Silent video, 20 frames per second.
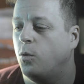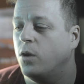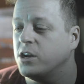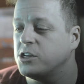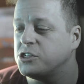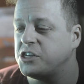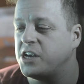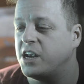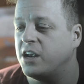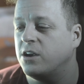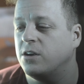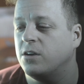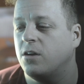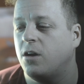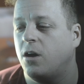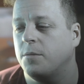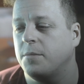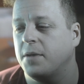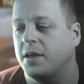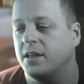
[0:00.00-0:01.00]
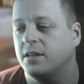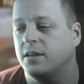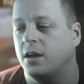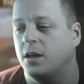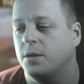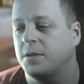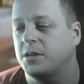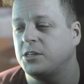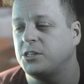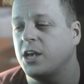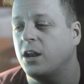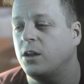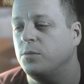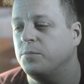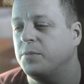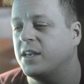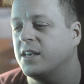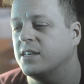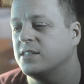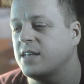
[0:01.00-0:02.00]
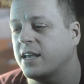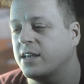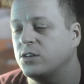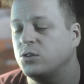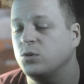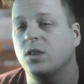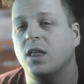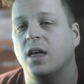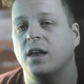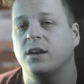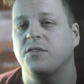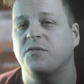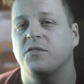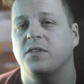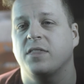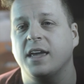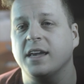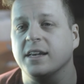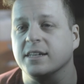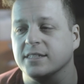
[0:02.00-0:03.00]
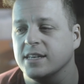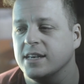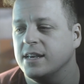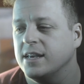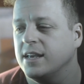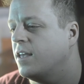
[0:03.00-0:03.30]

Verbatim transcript: want to share on my on my channel because I can do a lot of different things.